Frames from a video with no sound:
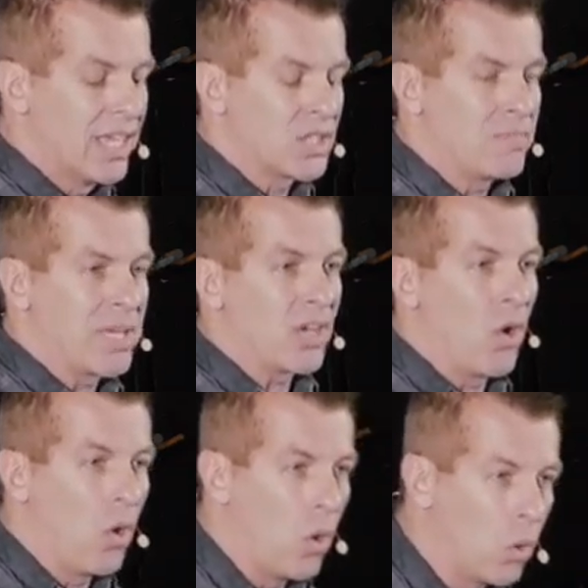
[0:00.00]
to being
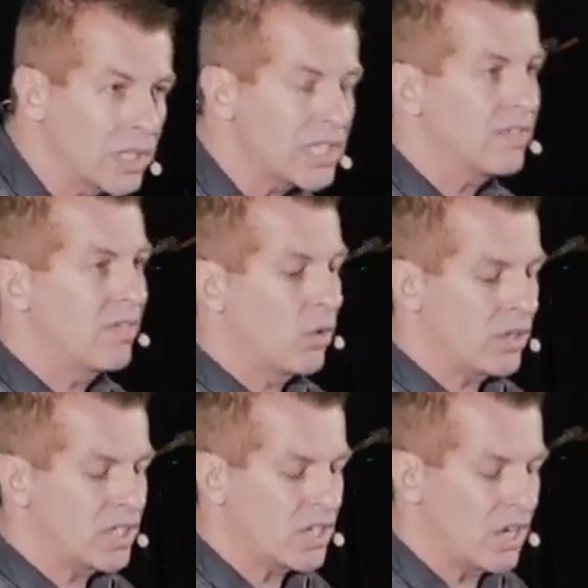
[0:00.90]
wholly
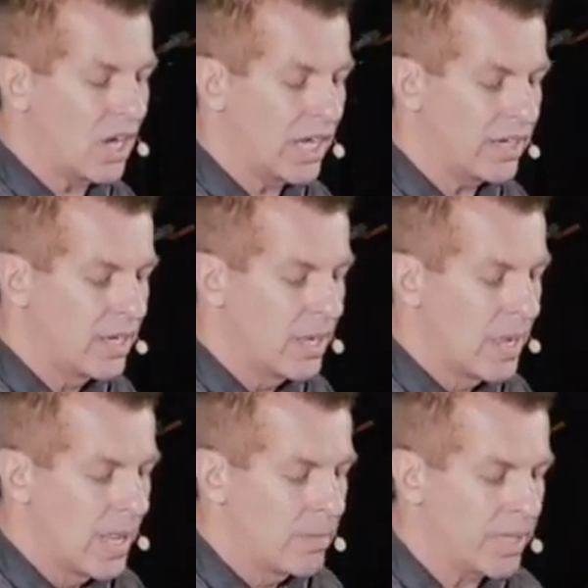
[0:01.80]
devoted to God
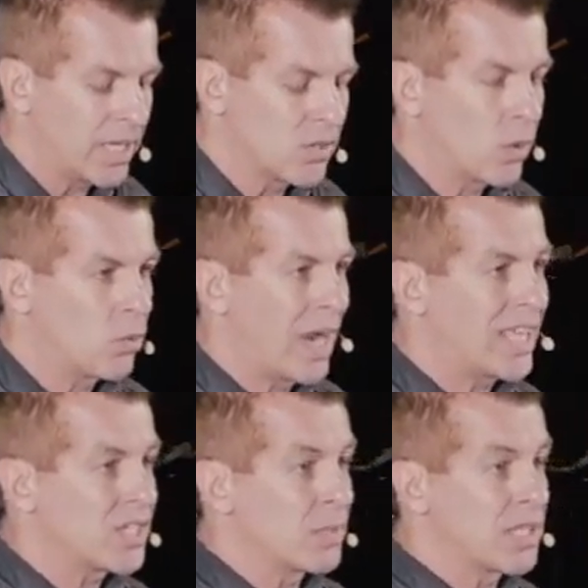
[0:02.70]
because we're
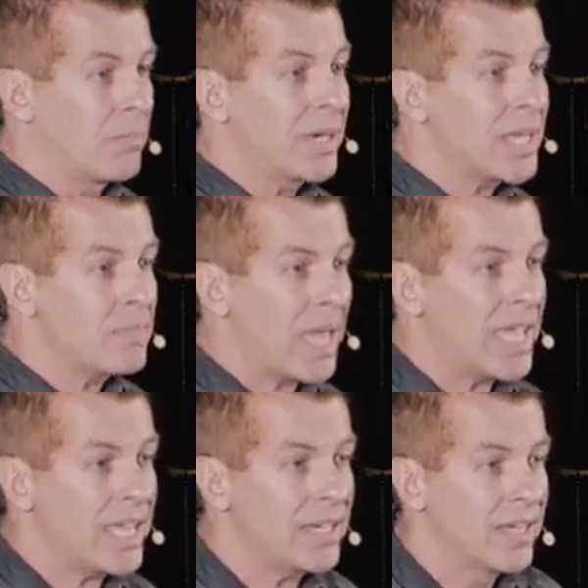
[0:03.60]
ransomed. Somebody
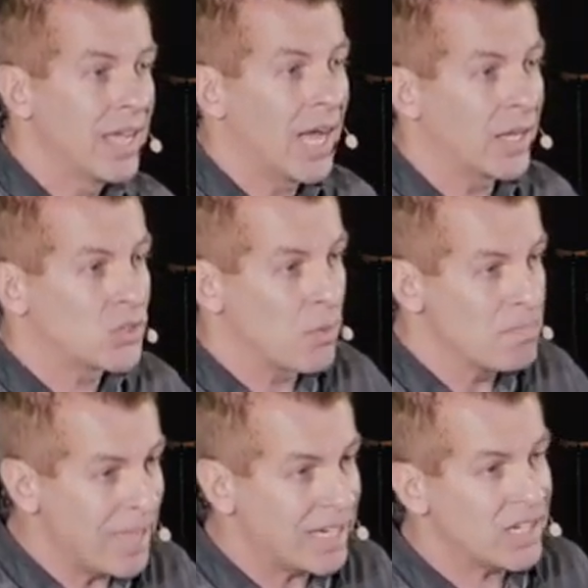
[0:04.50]
paid a
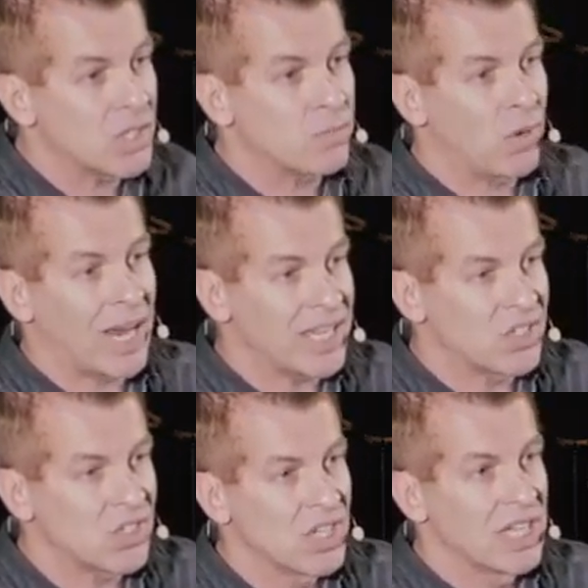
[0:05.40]
tremendous
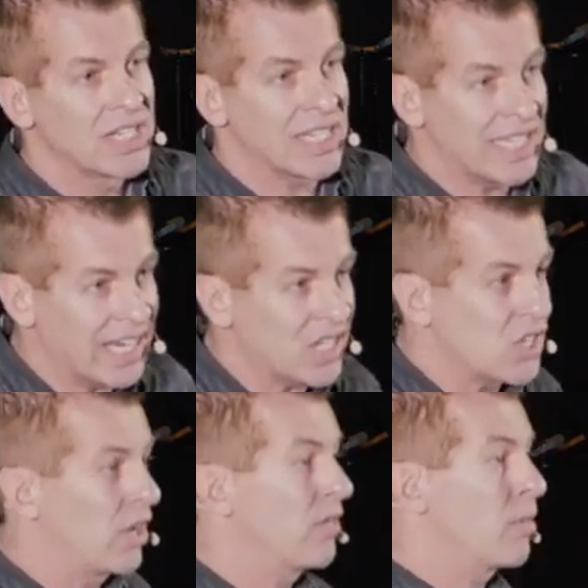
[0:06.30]
price to get
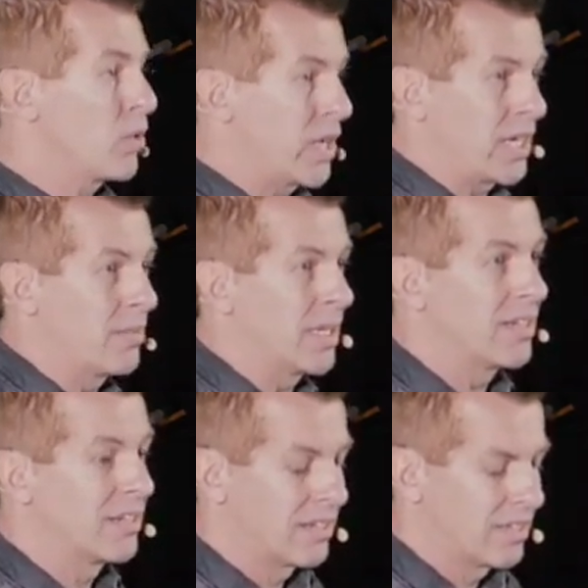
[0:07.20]
us out of a predicament.
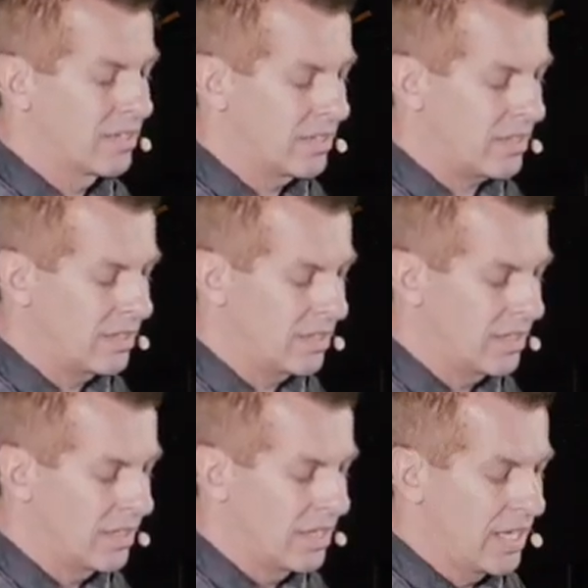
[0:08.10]

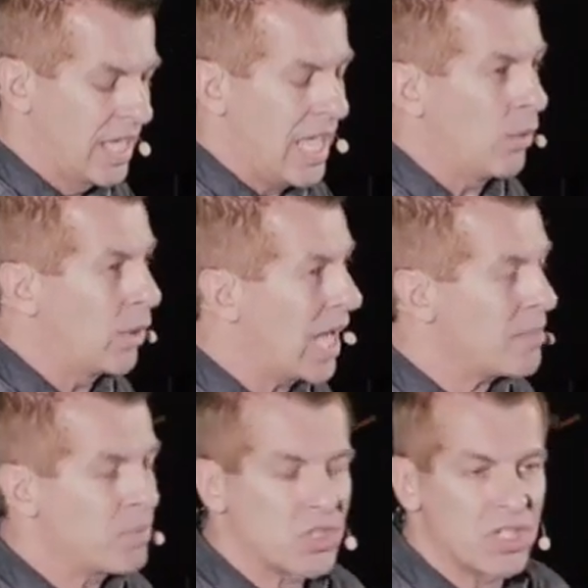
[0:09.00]
And when
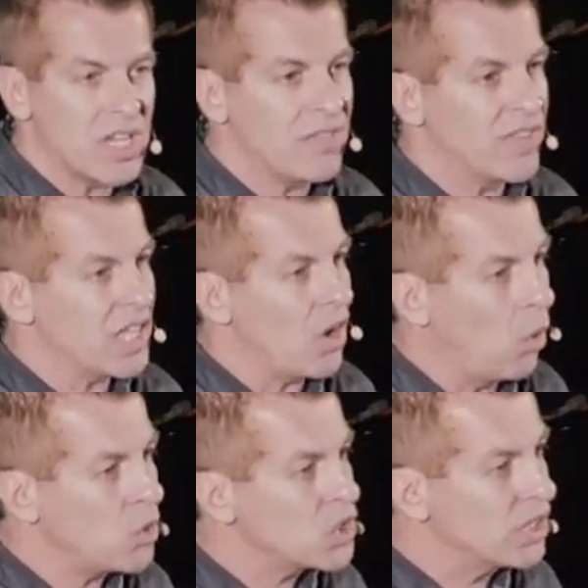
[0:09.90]
I perceive the
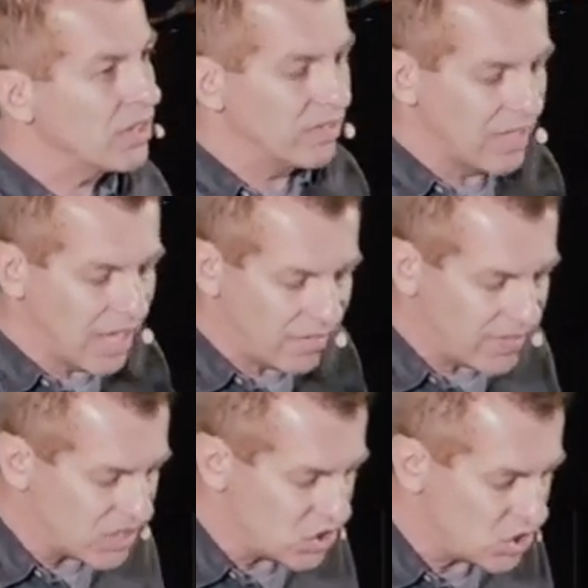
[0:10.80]
ocean of love
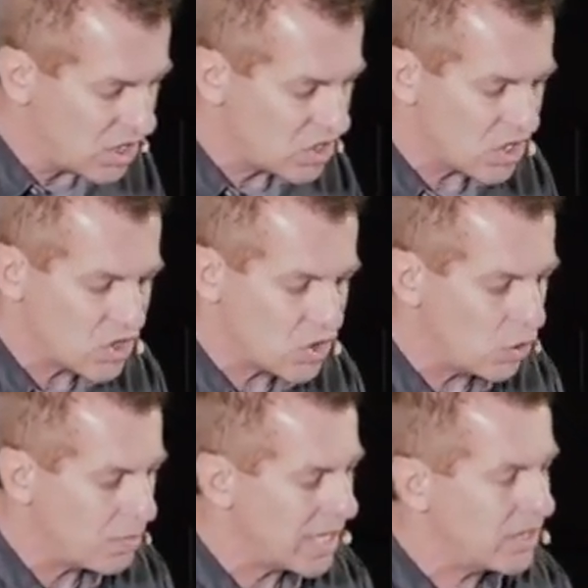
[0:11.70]
that Jesus
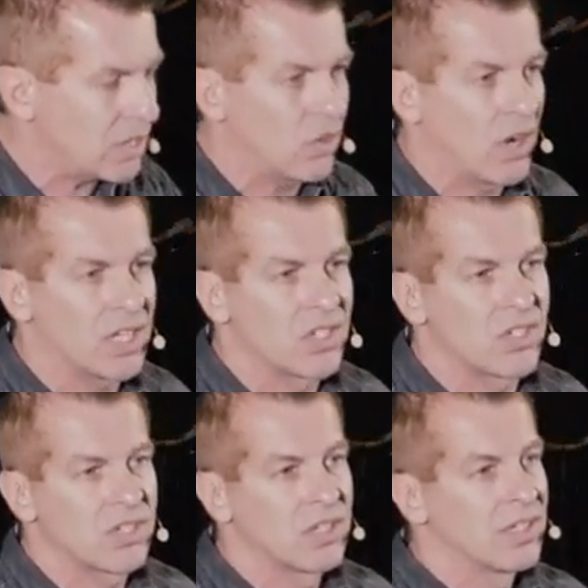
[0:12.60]
showed me at the
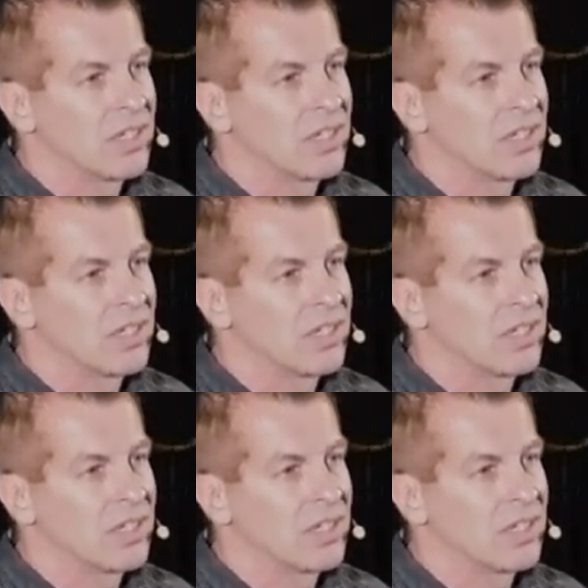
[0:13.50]
cross,